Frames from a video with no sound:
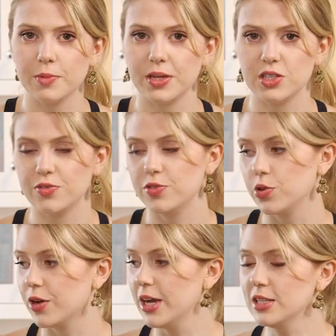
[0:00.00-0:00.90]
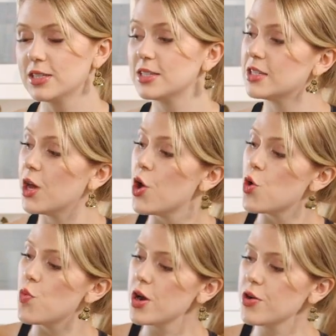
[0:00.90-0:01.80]
up into florets,
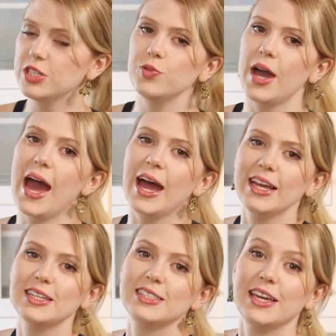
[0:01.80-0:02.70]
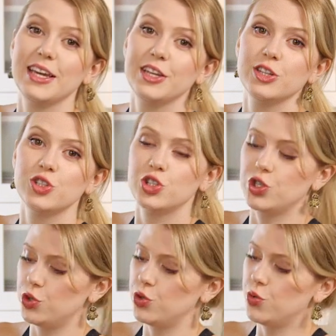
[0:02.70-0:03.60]
we're going to add it
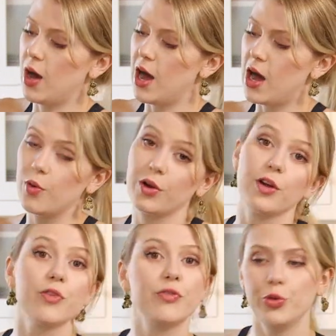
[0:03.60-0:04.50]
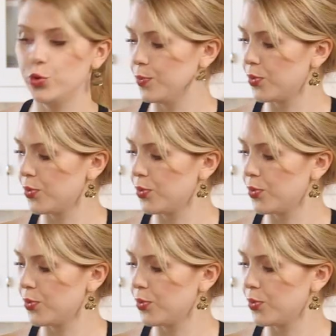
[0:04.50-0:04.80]
into our food